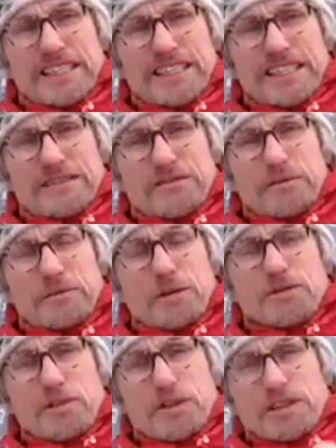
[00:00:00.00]
is very
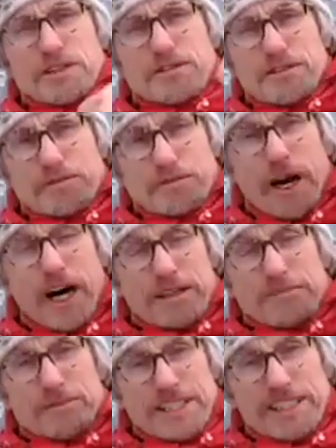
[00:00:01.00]
beautiful because
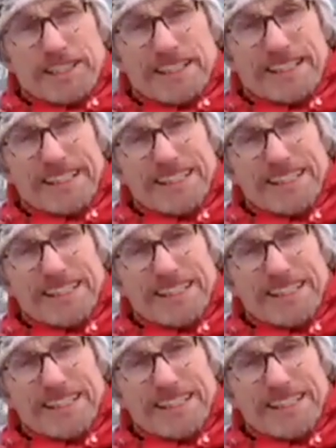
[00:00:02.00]
behind me uh,